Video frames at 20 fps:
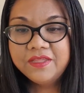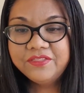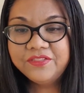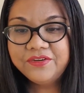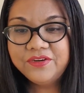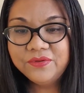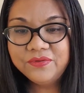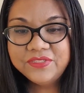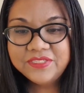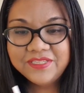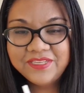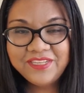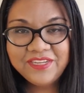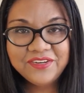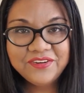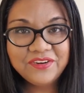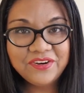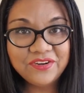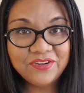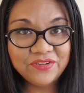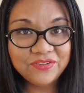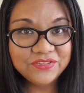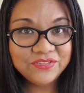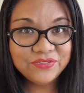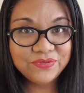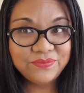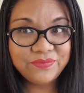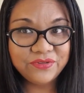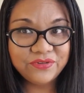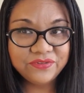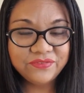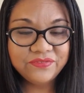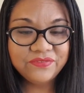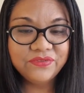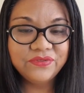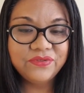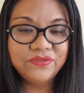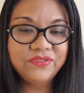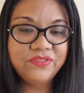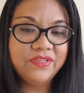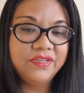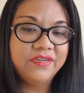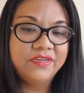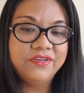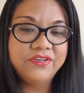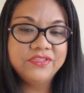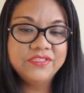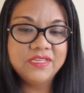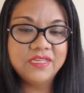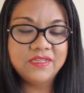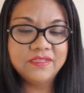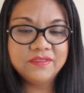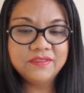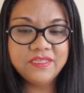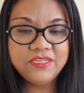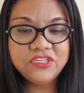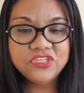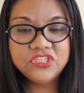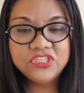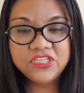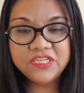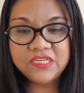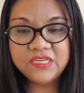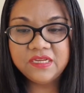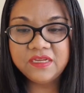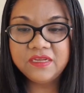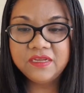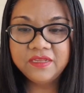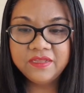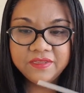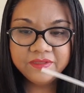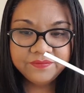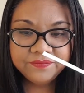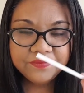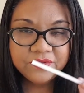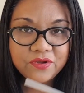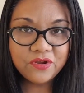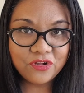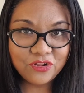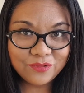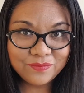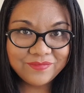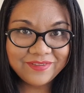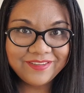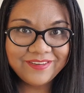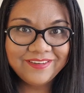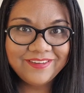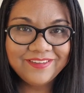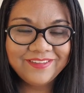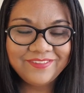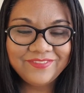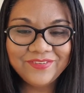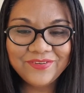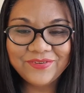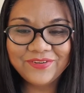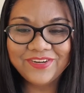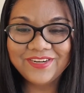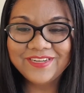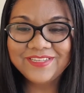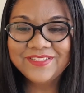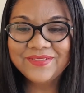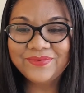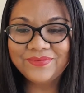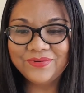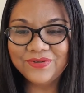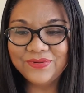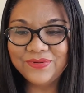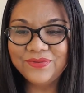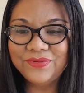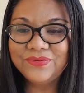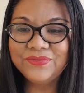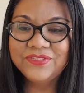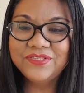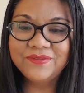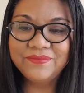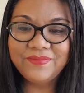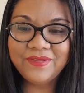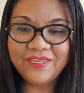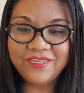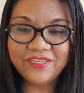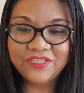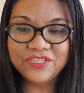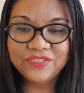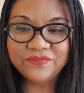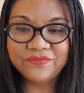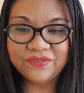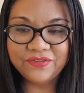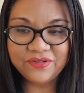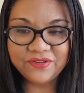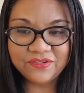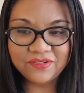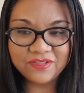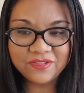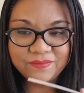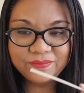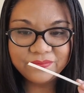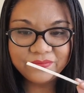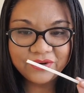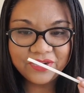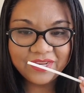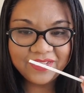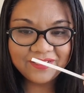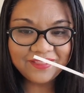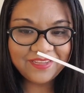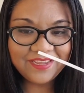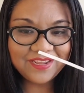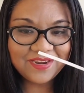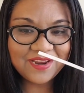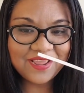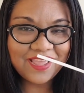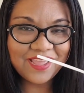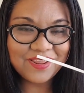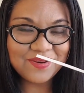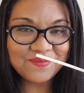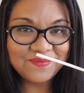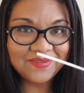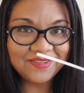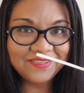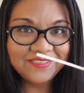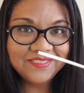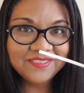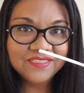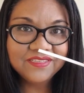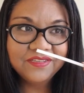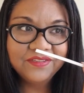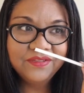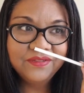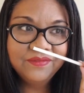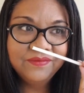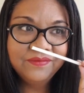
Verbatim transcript: the notes in here are also beautiful. There's uh, lychee, almond, of course, rose, peach, vanilla, praline, and musk.